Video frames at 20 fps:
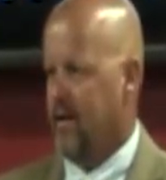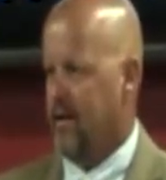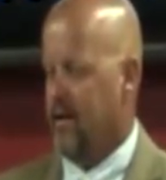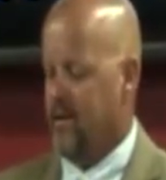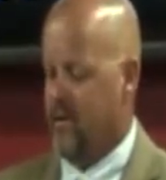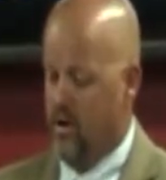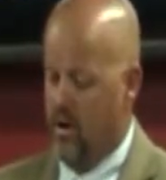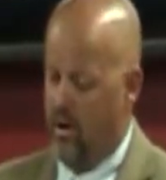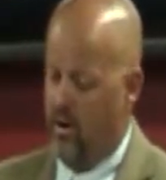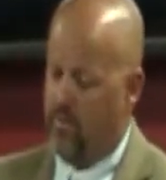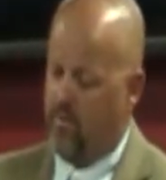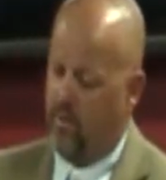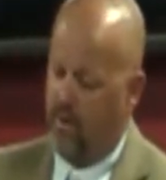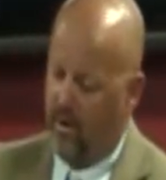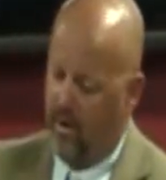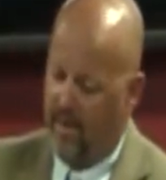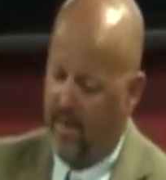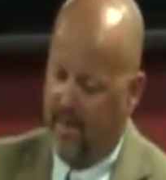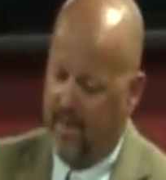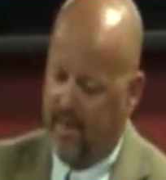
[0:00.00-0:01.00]
you are
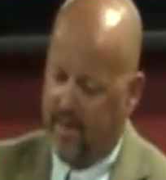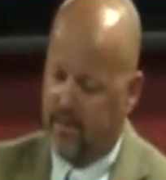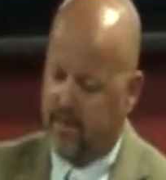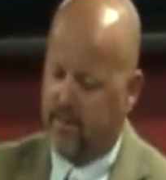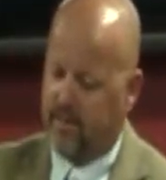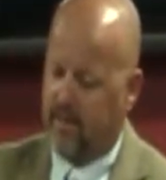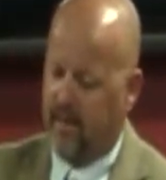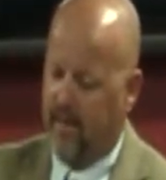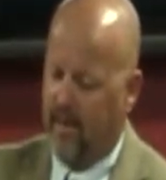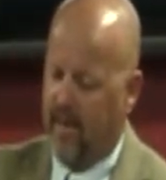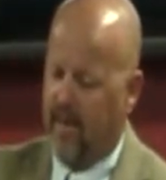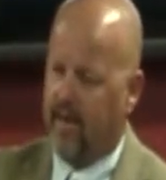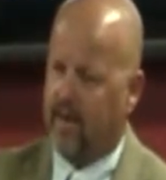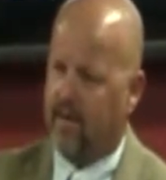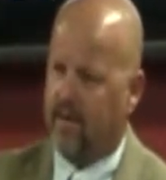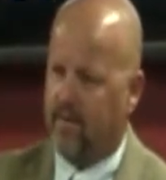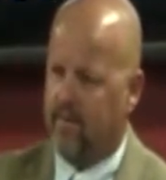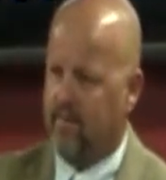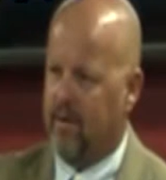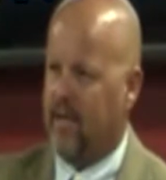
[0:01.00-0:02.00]
placed
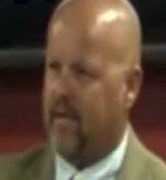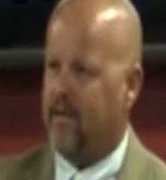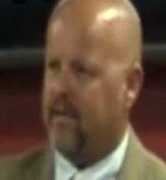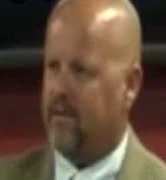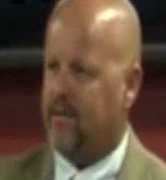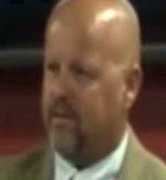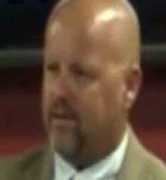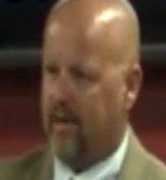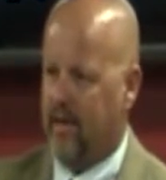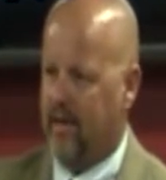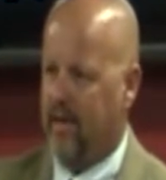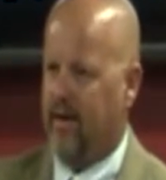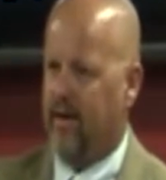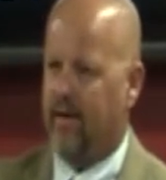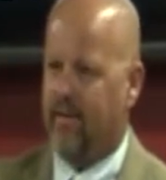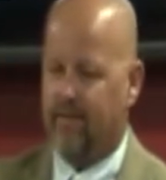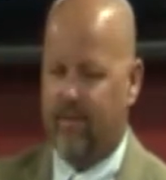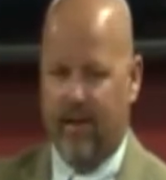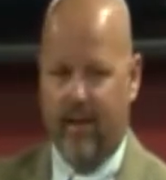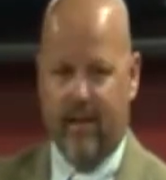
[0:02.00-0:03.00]
in the ministry here
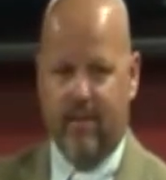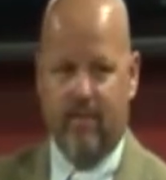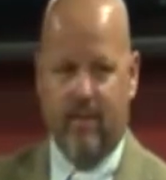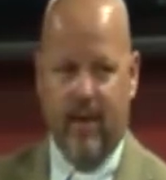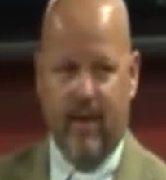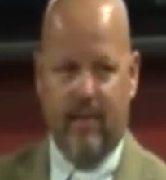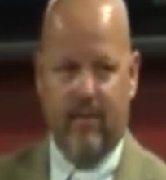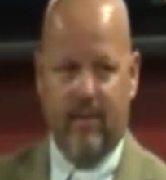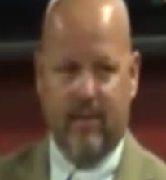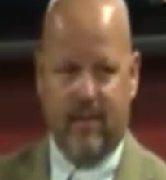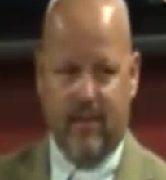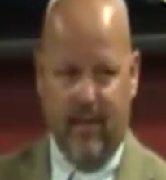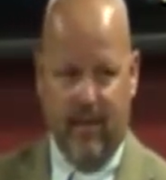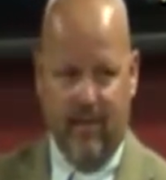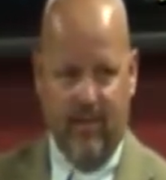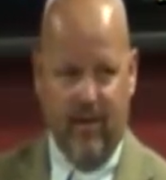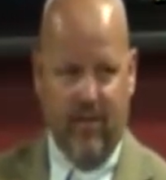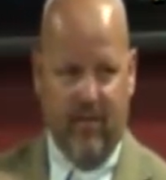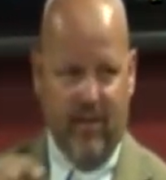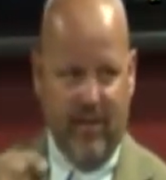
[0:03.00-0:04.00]
at Faith Baptist,
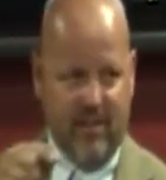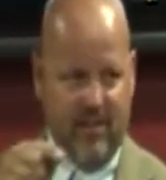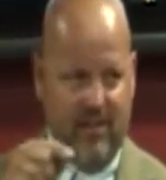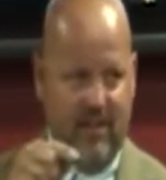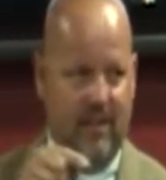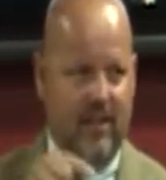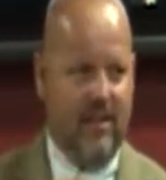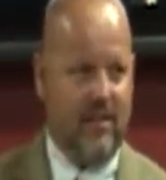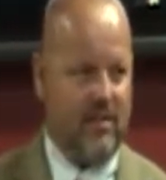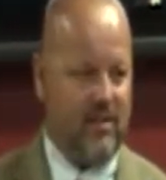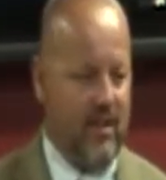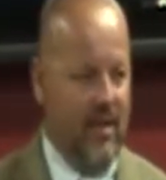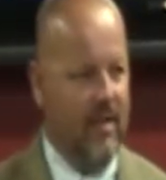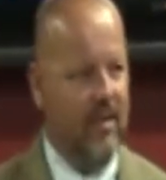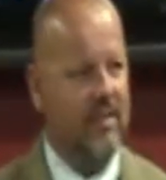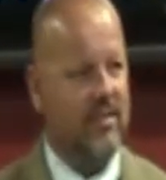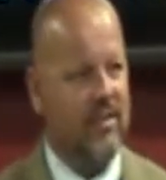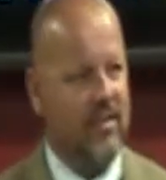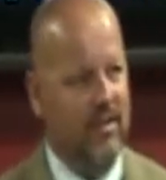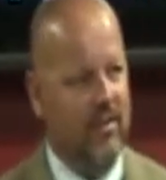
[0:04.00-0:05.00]
even if it's in this
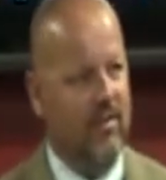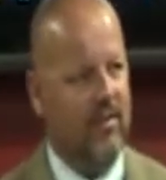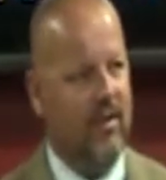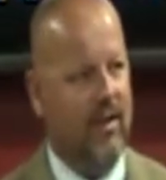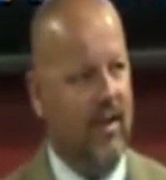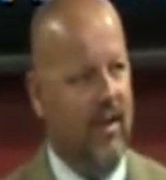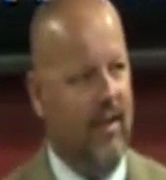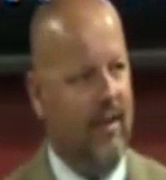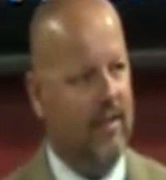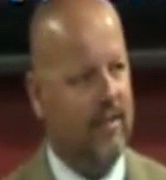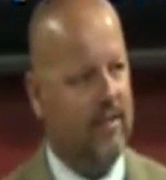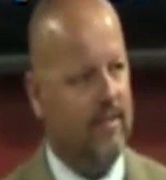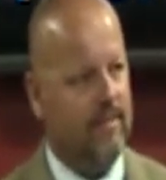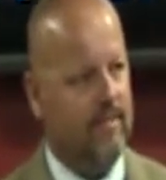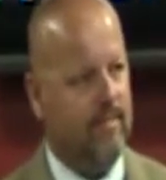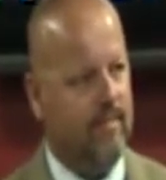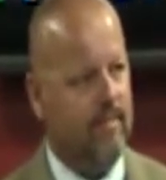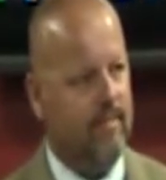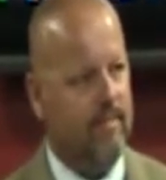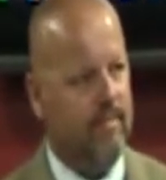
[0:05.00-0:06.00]
Sunday school class,
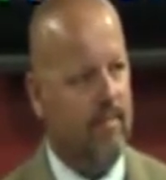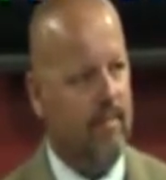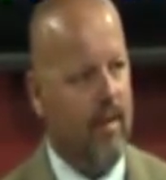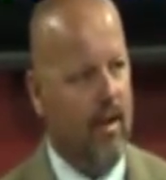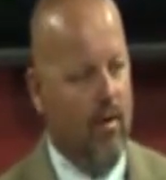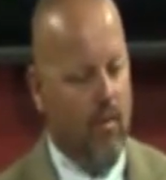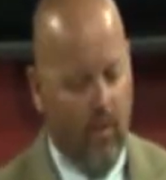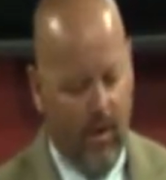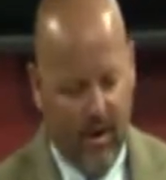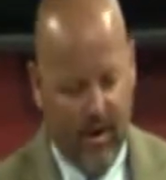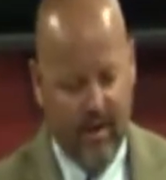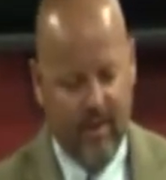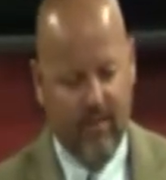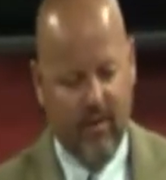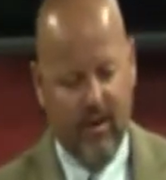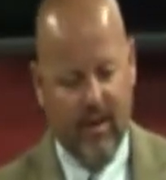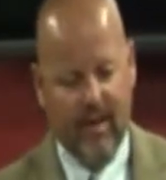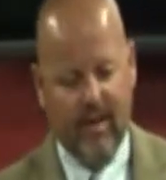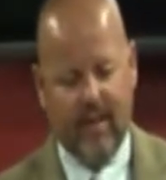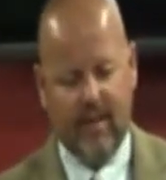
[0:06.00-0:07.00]

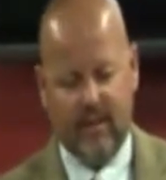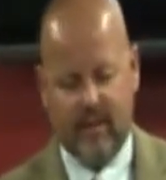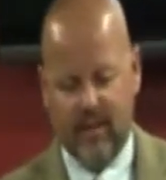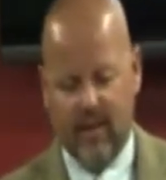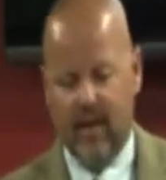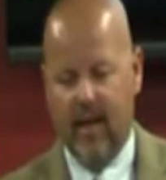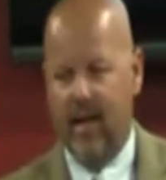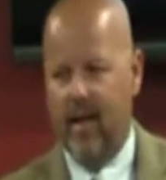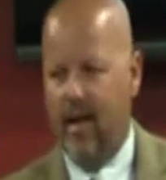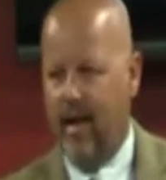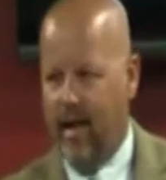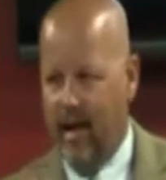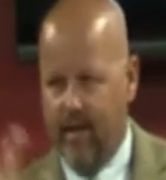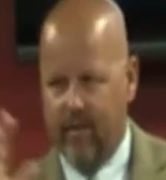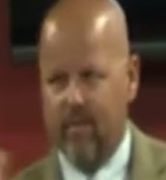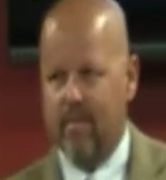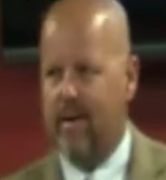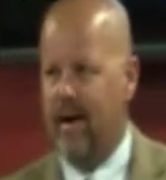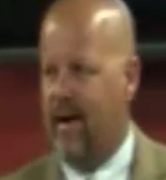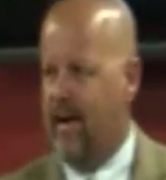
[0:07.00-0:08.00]
whatever it is,
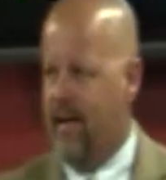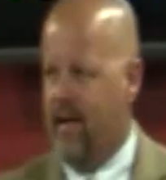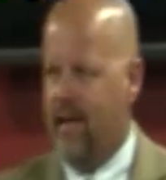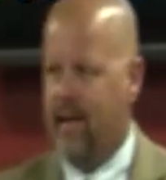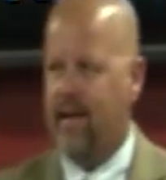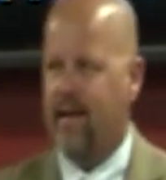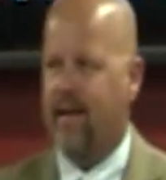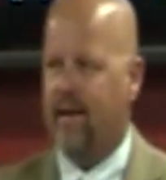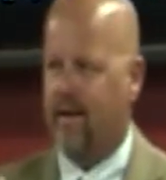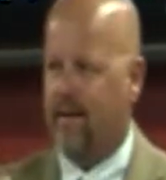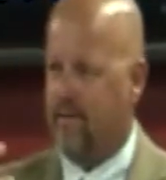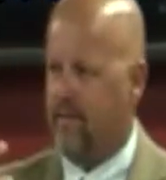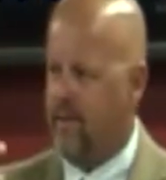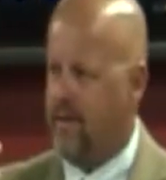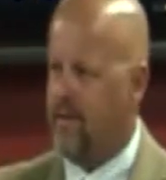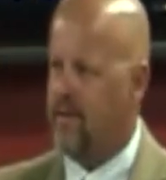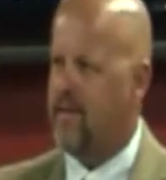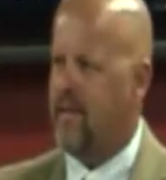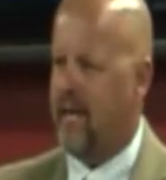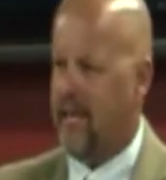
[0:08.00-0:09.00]
everybody in here
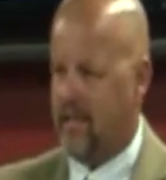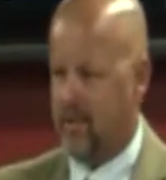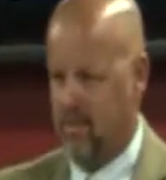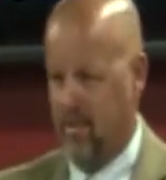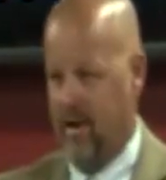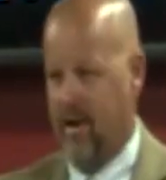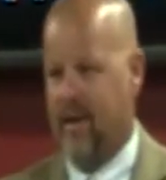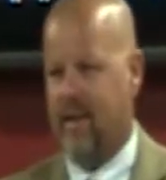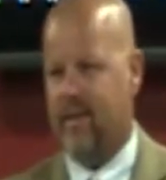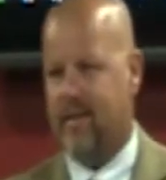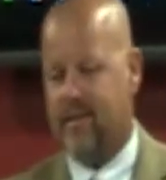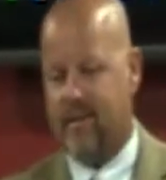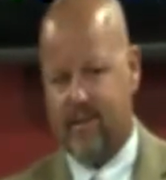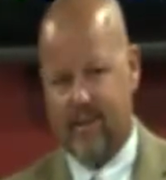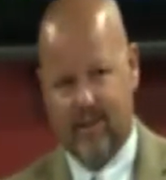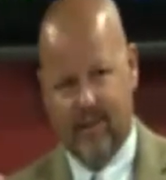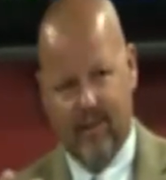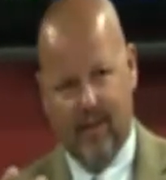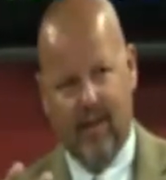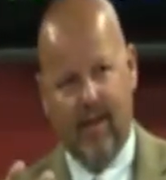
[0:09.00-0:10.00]
takes
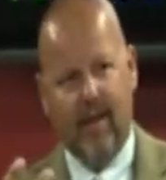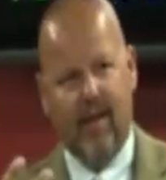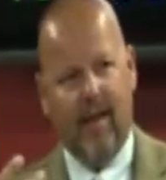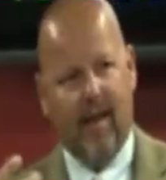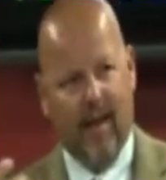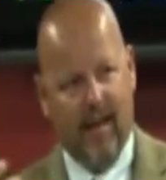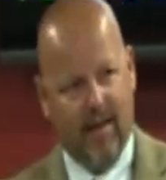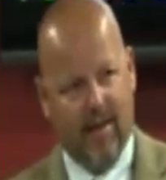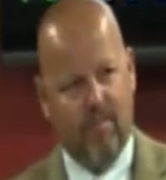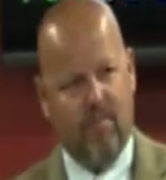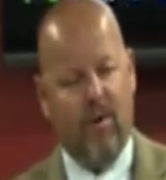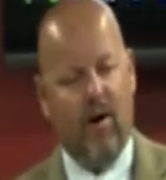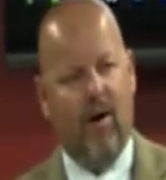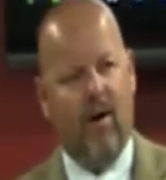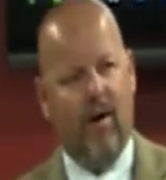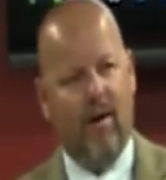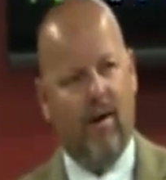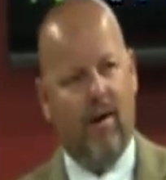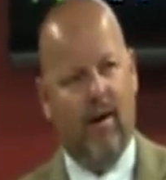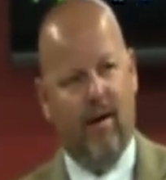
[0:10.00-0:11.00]
place in the
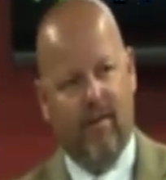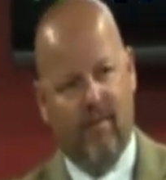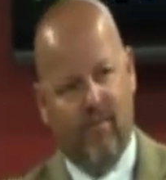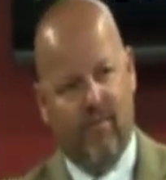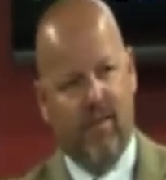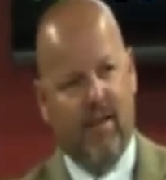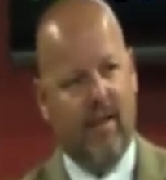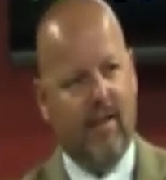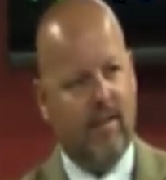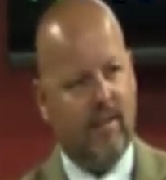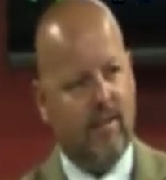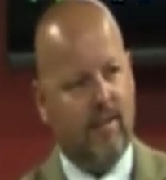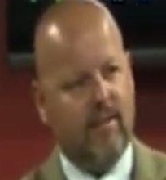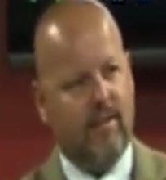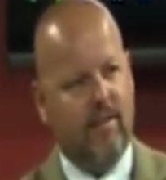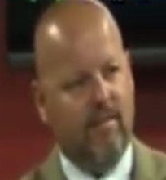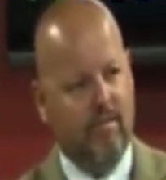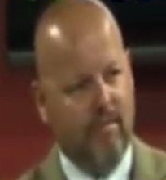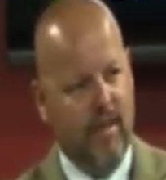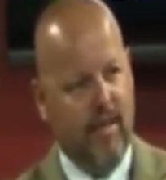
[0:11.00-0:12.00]
part of this
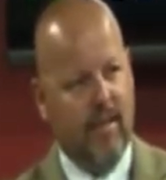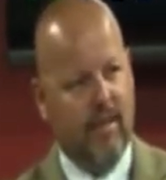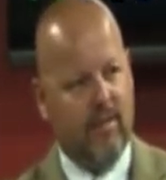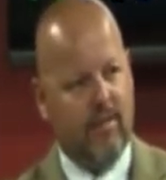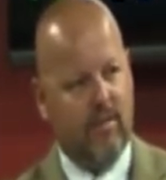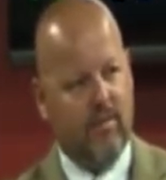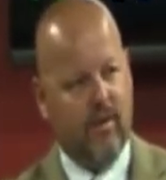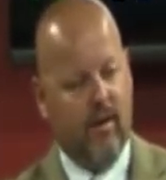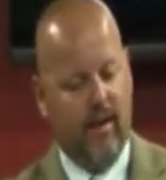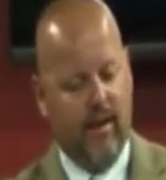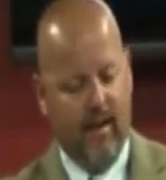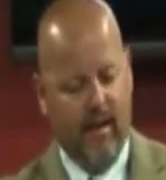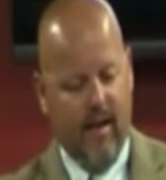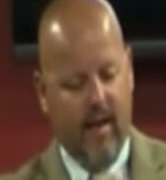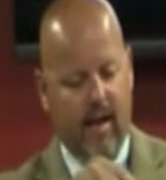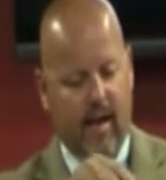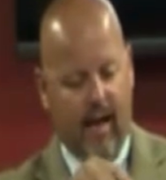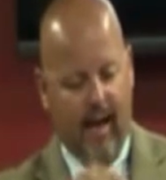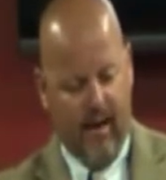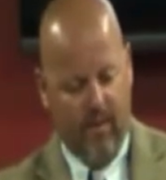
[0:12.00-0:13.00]
ministry.
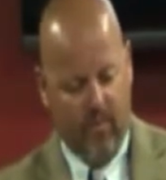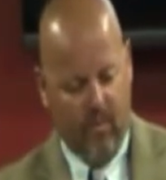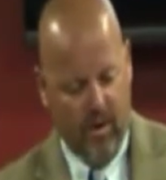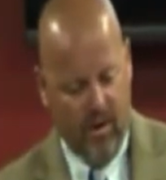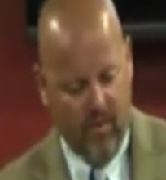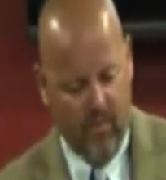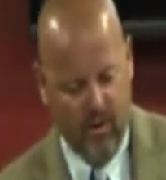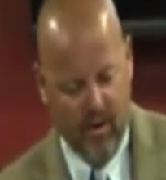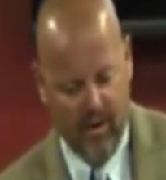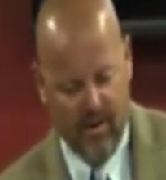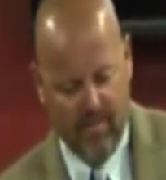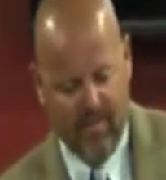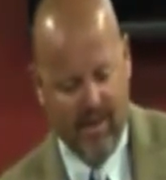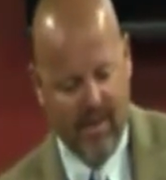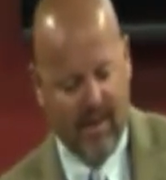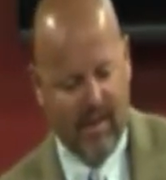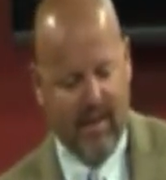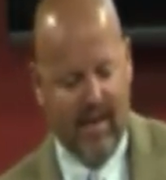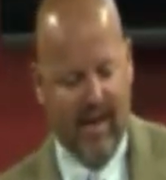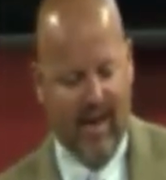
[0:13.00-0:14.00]
And we will be
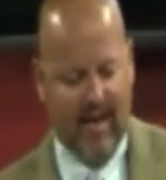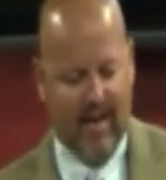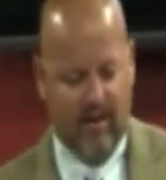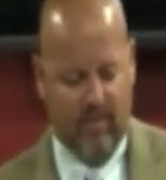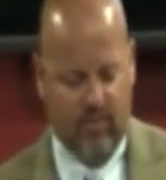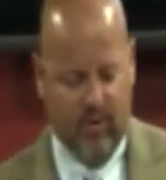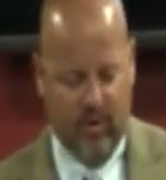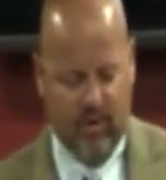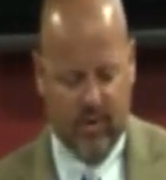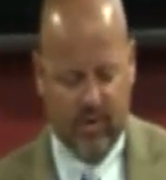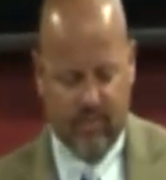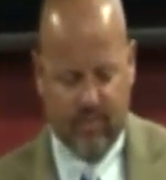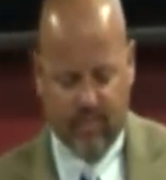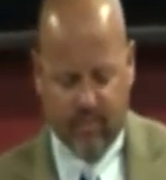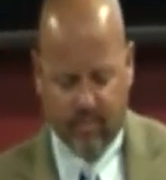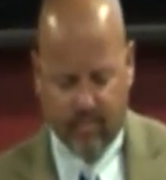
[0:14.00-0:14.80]
accountable